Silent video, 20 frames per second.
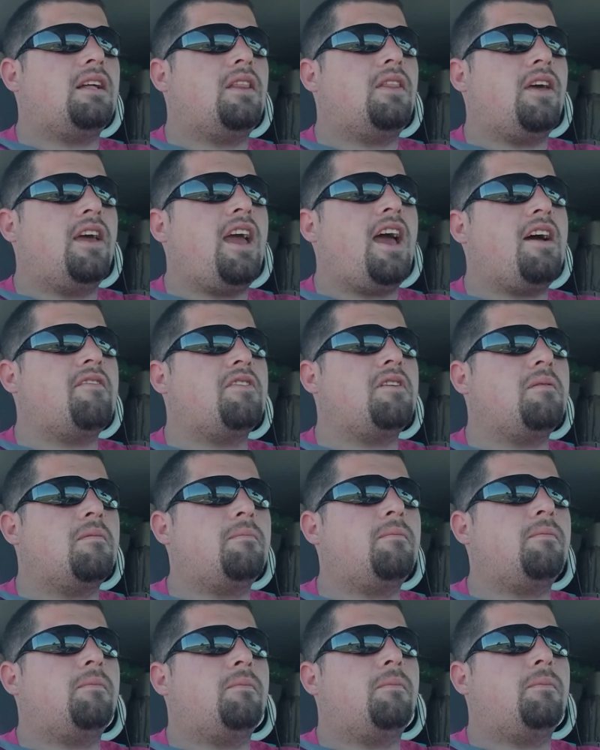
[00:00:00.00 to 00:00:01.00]
haven't
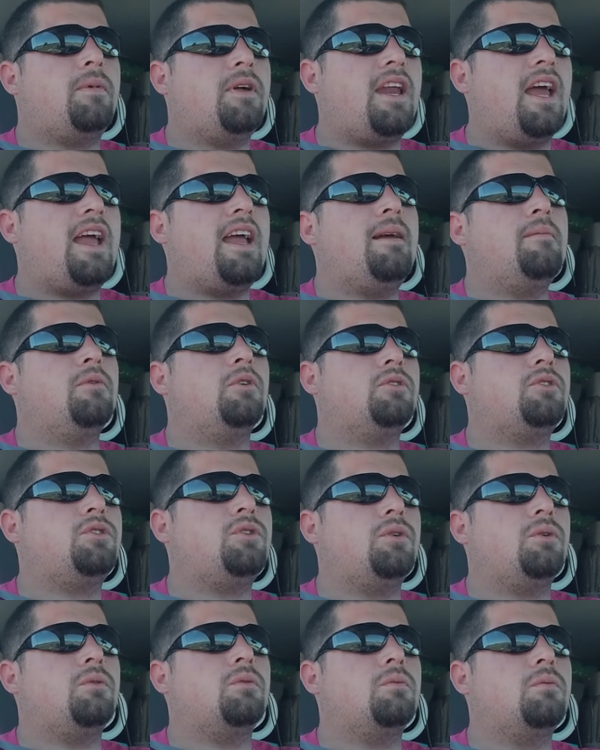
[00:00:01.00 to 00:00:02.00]
been able
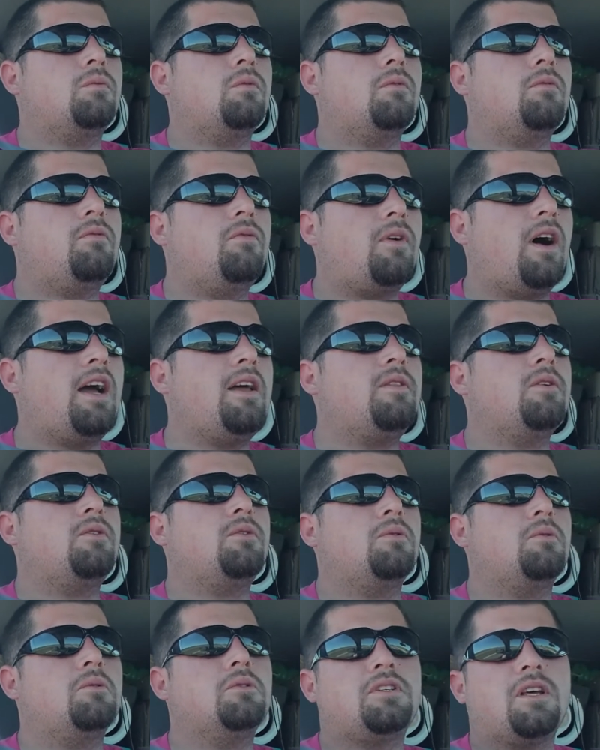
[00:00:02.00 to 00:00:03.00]
to find the
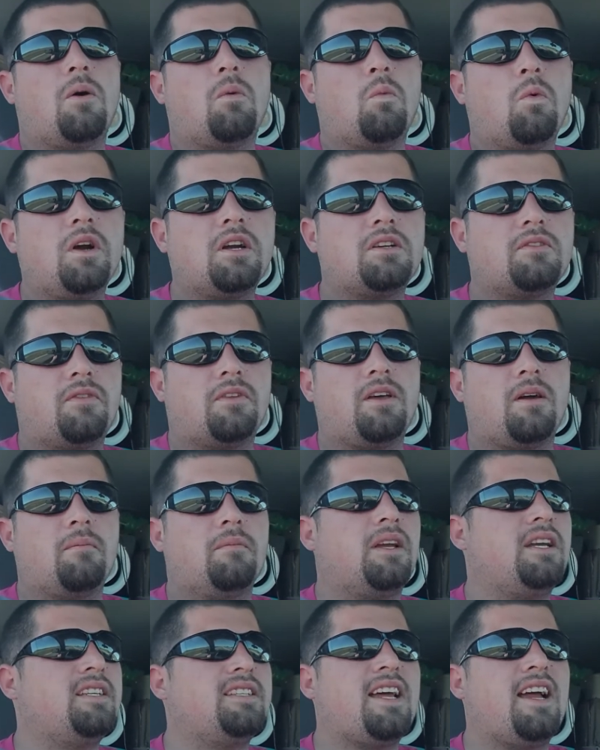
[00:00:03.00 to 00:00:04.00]
tools that works for them,
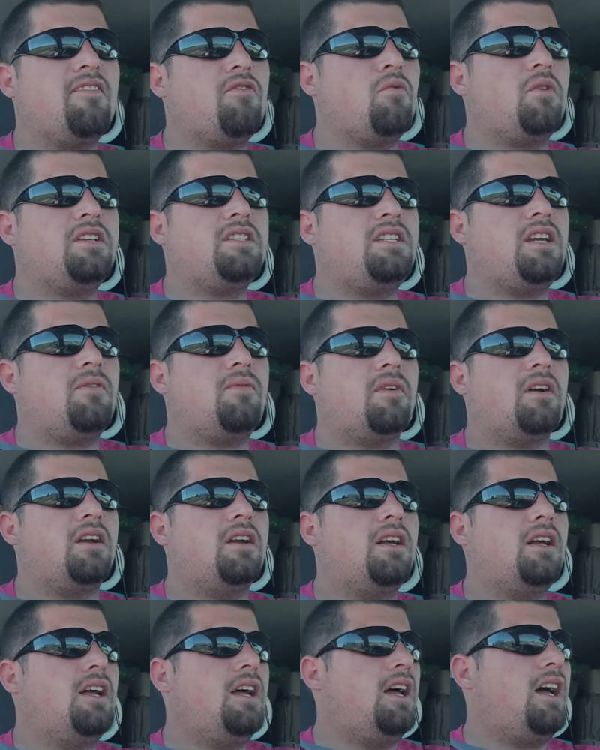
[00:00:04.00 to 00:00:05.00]
because everyone's different.
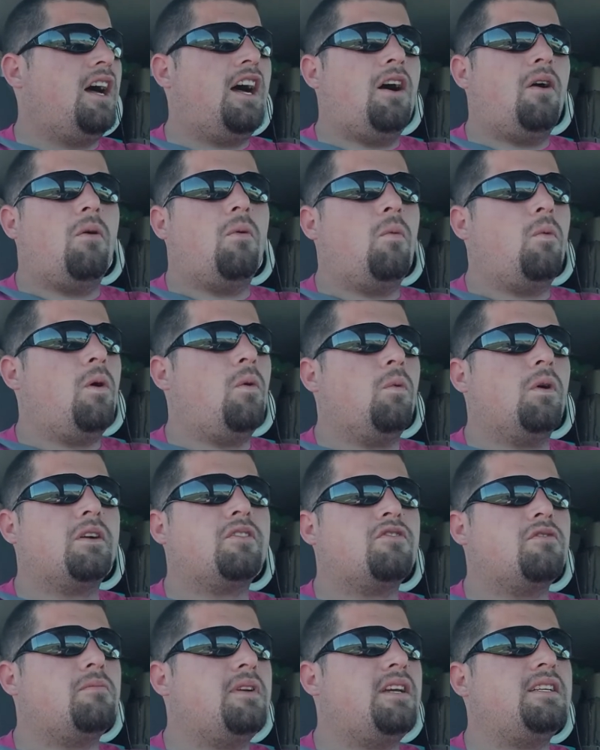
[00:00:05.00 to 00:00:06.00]
What
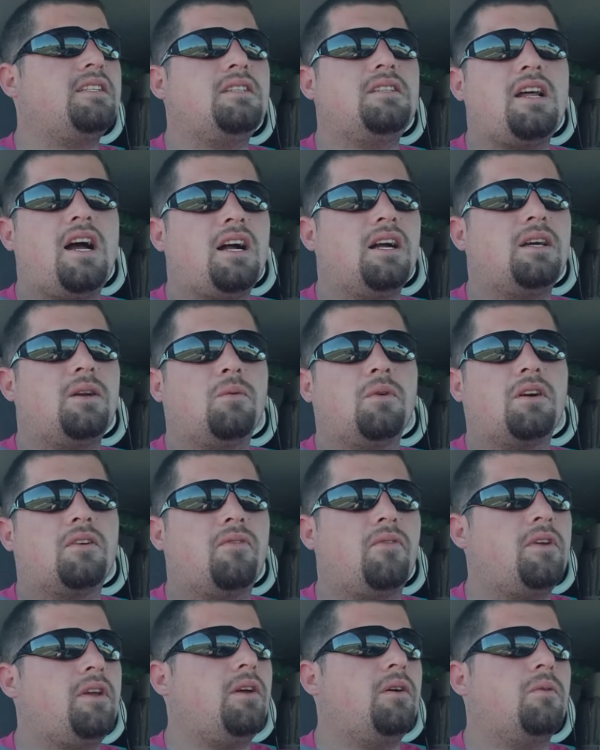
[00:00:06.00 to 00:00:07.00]
works for me is not going to work
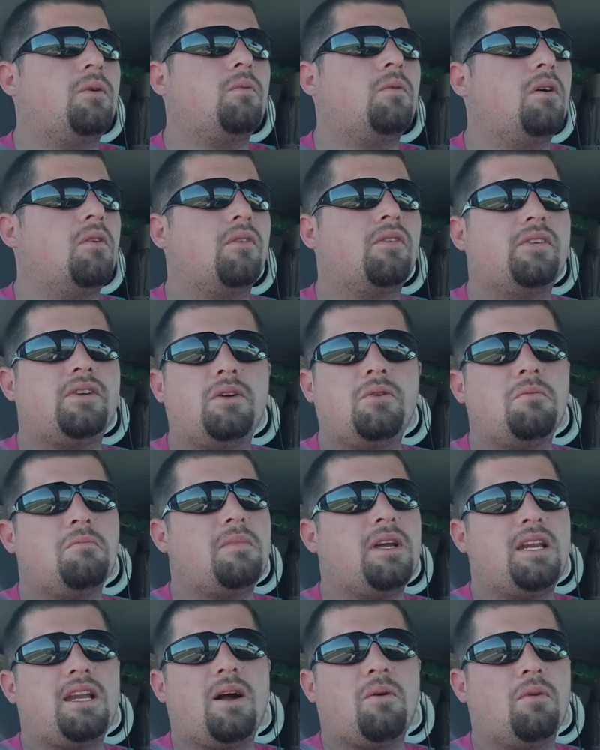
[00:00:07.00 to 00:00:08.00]
for you, and what works for you
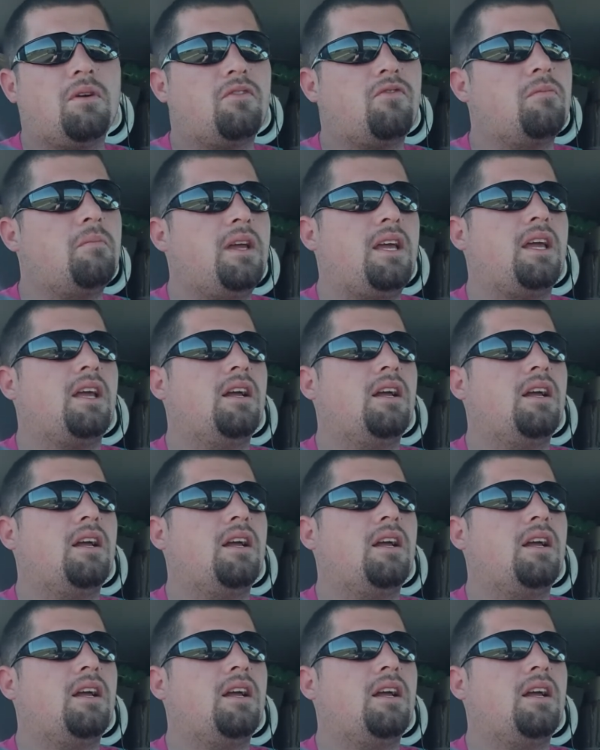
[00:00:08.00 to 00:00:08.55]
may not work for me,